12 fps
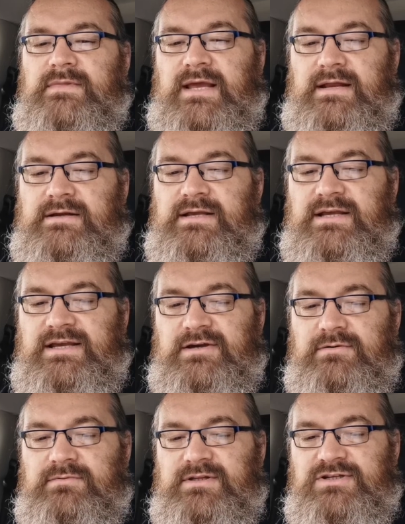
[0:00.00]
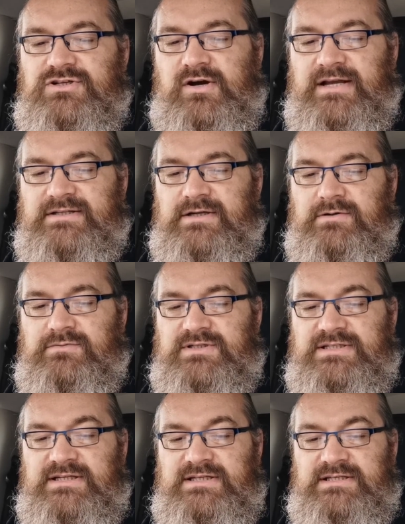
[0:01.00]
Then he killed the giant's old
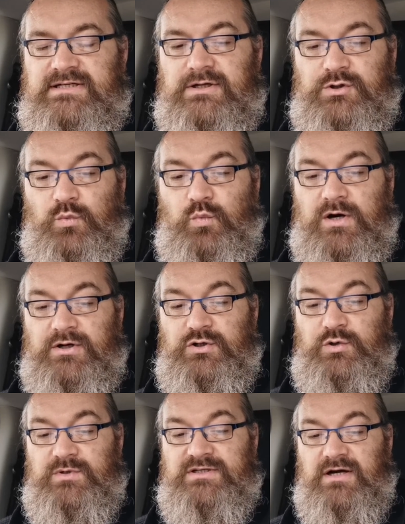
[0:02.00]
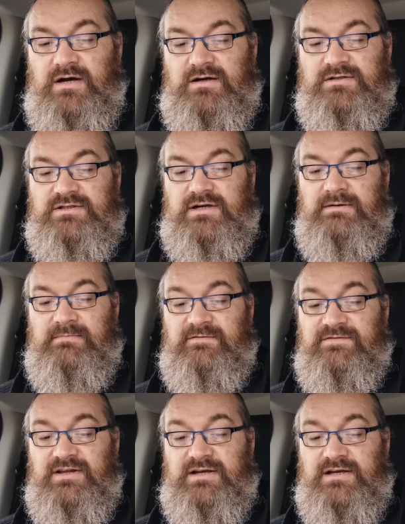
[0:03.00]
sister, the one who had asked him
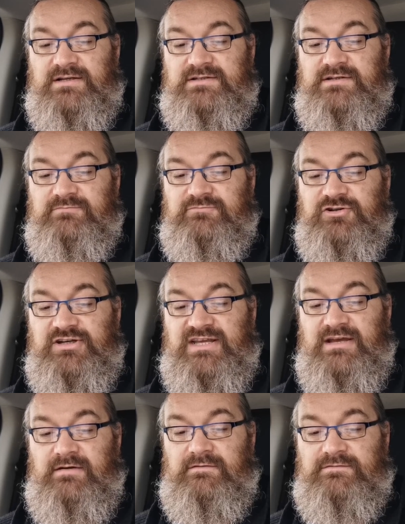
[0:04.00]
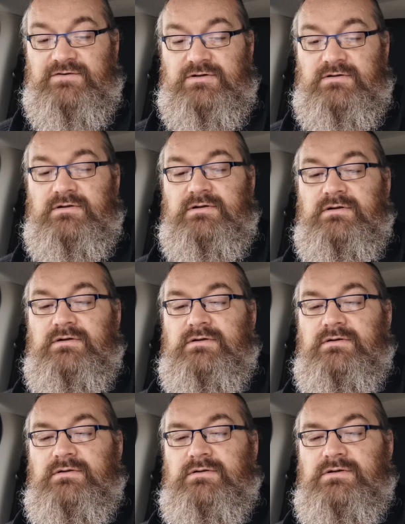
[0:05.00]
for the customary gift.
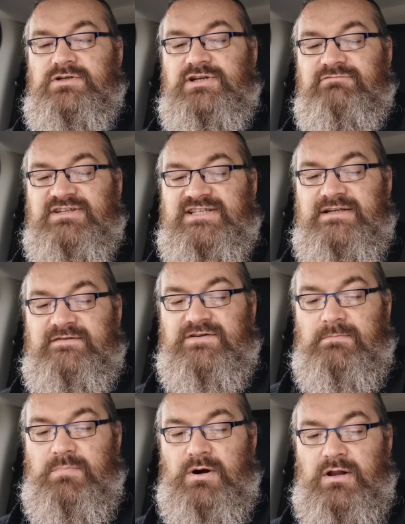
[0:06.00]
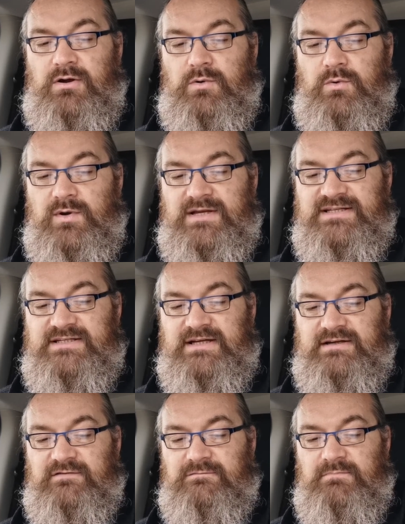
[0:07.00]
She received a blow
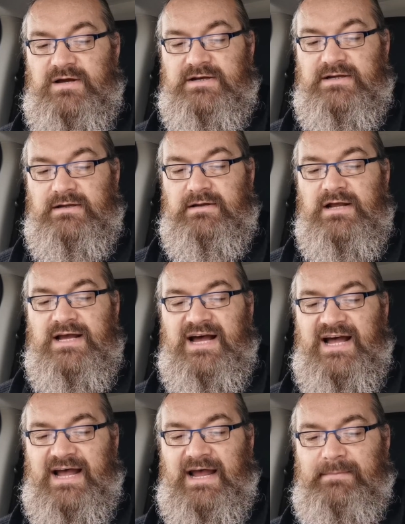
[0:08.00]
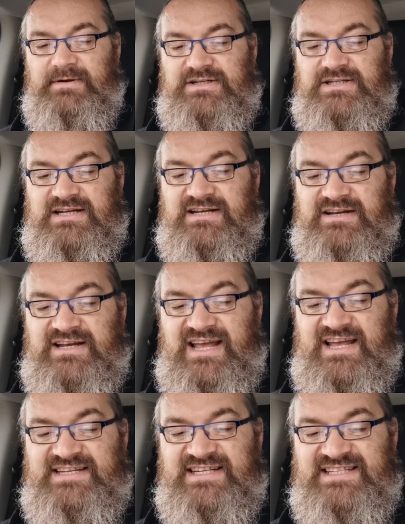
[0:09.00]
instead of money, a hammer to her
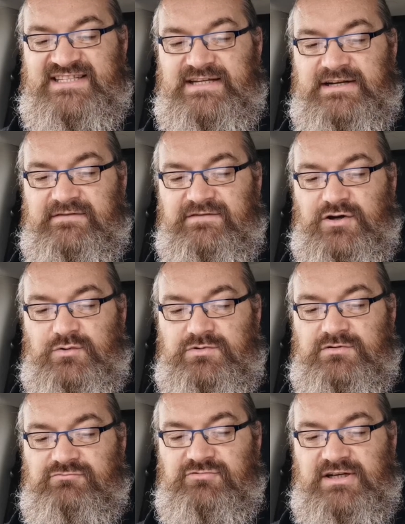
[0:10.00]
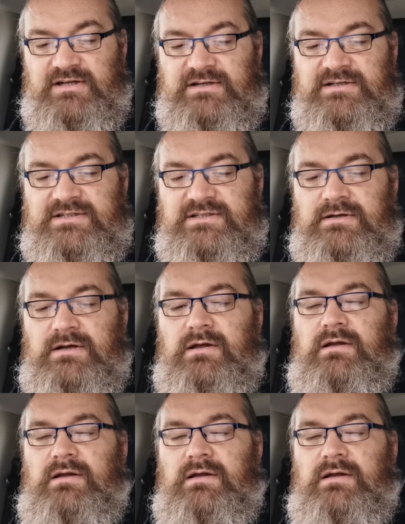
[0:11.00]
head instead of golden rings.